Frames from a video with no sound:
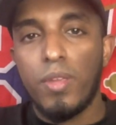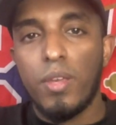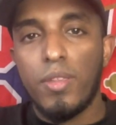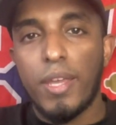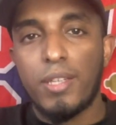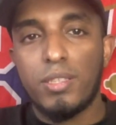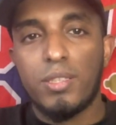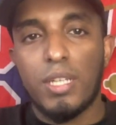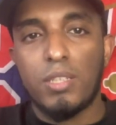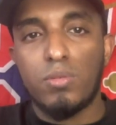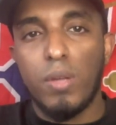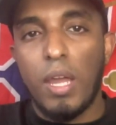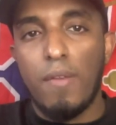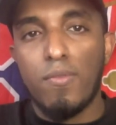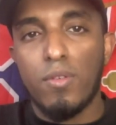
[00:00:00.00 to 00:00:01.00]
That's that's
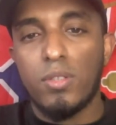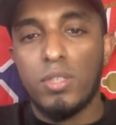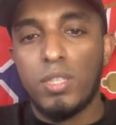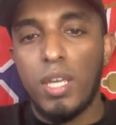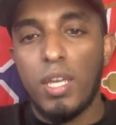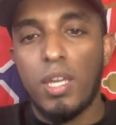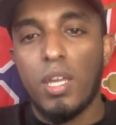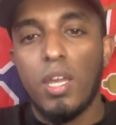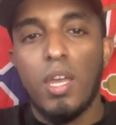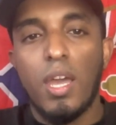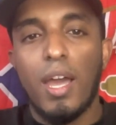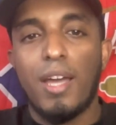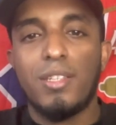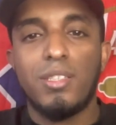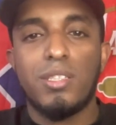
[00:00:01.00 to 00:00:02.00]
what everyone's saying.
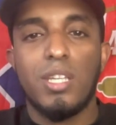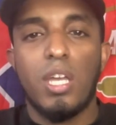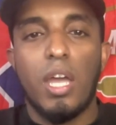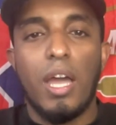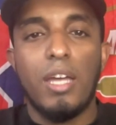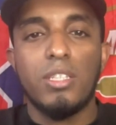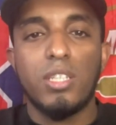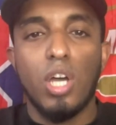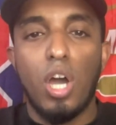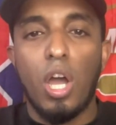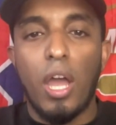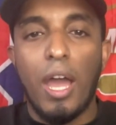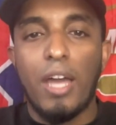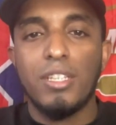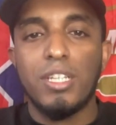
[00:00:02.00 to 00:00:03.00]
As they as
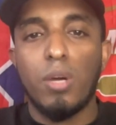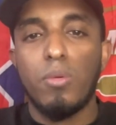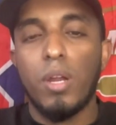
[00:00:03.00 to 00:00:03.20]
as I would